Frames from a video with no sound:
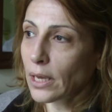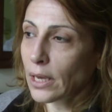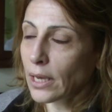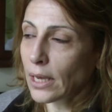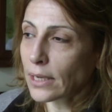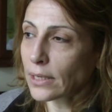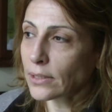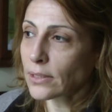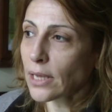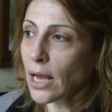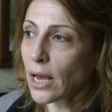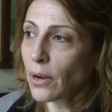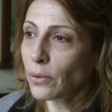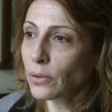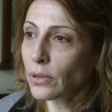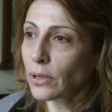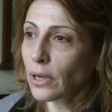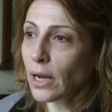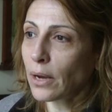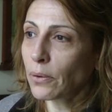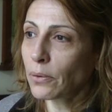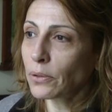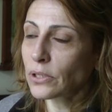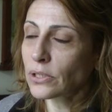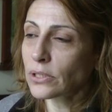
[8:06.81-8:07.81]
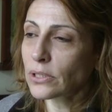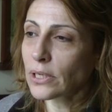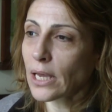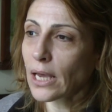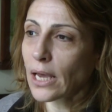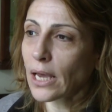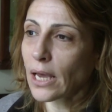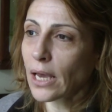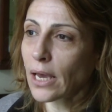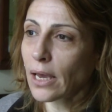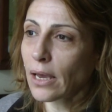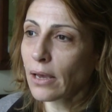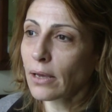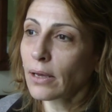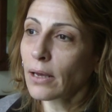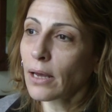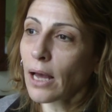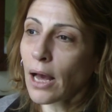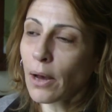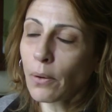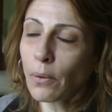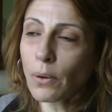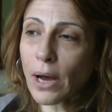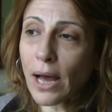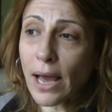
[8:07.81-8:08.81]
Yes, I would say
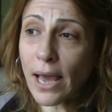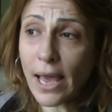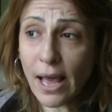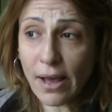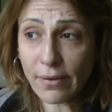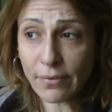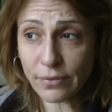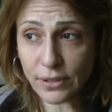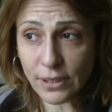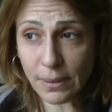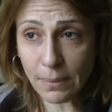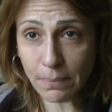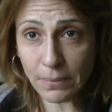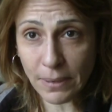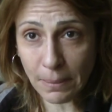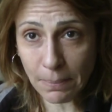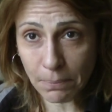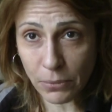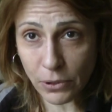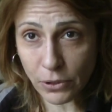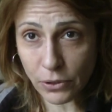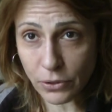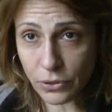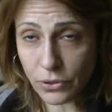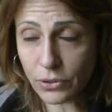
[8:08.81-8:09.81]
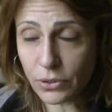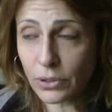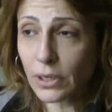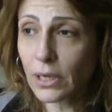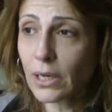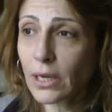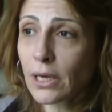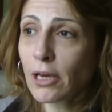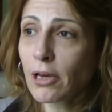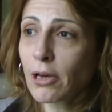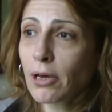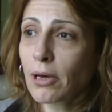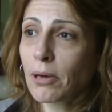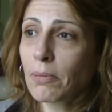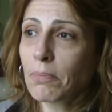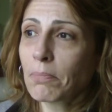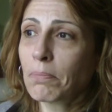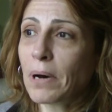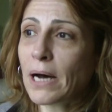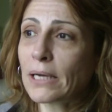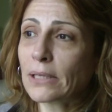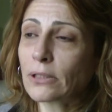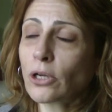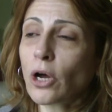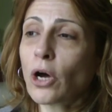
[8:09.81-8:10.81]
I have some numbers,
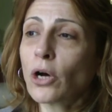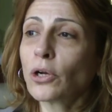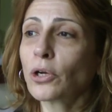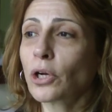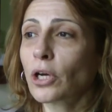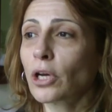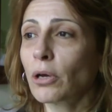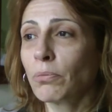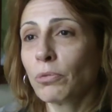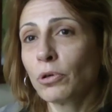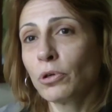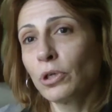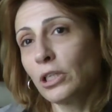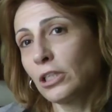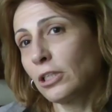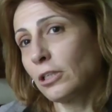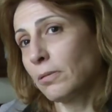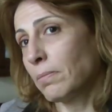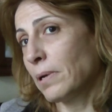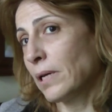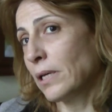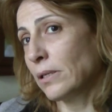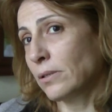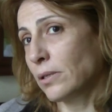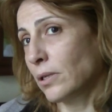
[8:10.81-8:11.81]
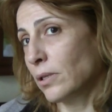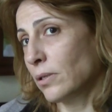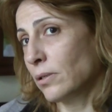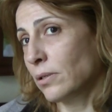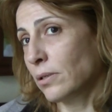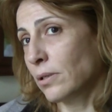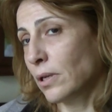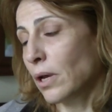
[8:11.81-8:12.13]
but on a community basis.